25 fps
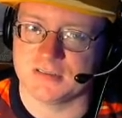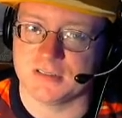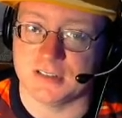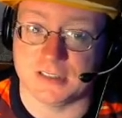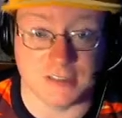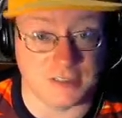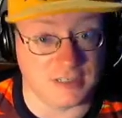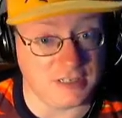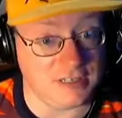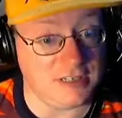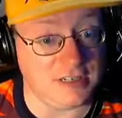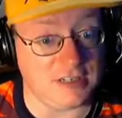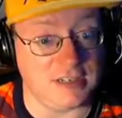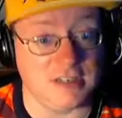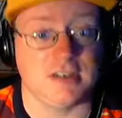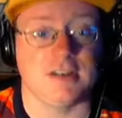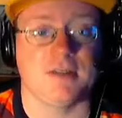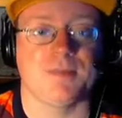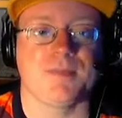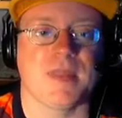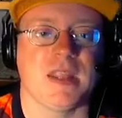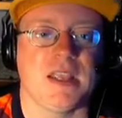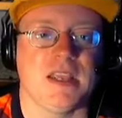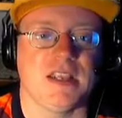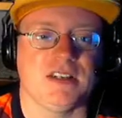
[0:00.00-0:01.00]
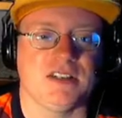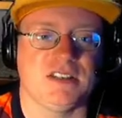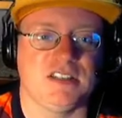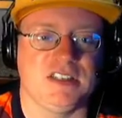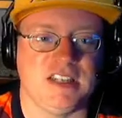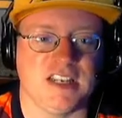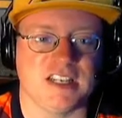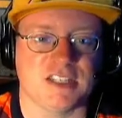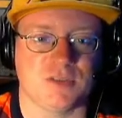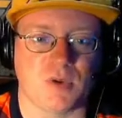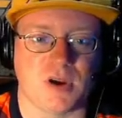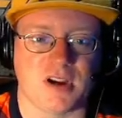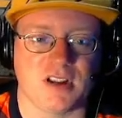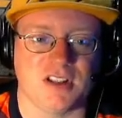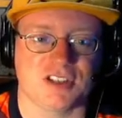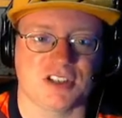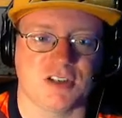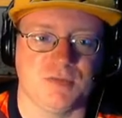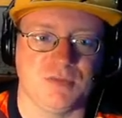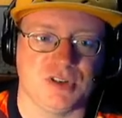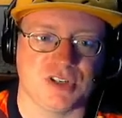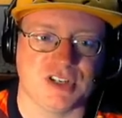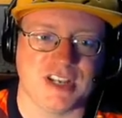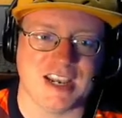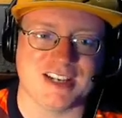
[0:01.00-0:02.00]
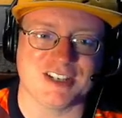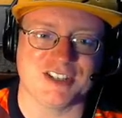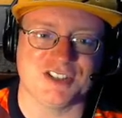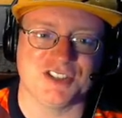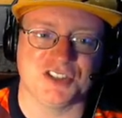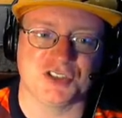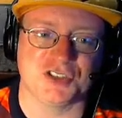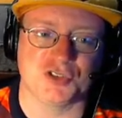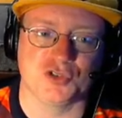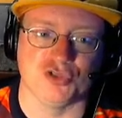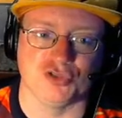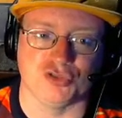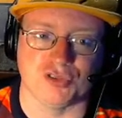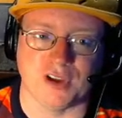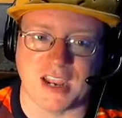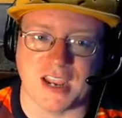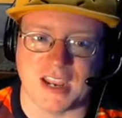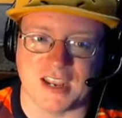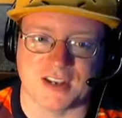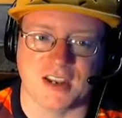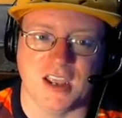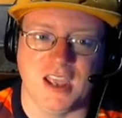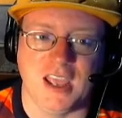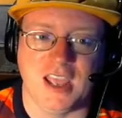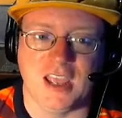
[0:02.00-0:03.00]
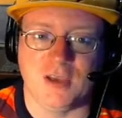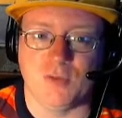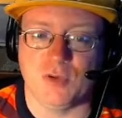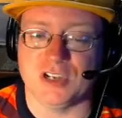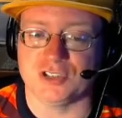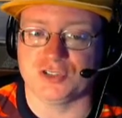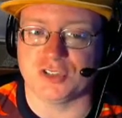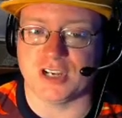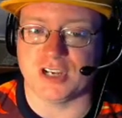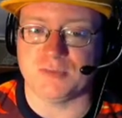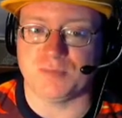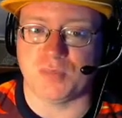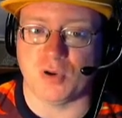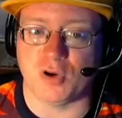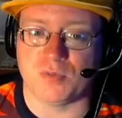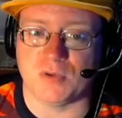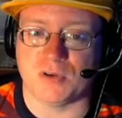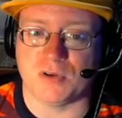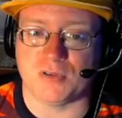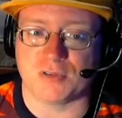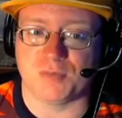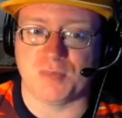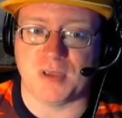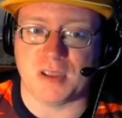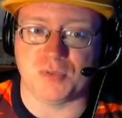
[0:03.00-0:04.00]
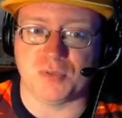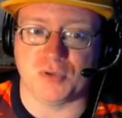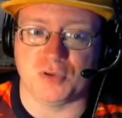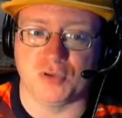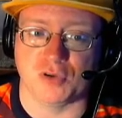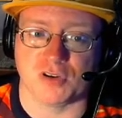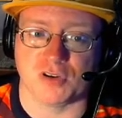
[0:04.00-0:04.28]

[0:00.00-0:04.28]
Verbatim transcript: Indeed. DS Wireless Communications is great. We can trade Pokemon with people who are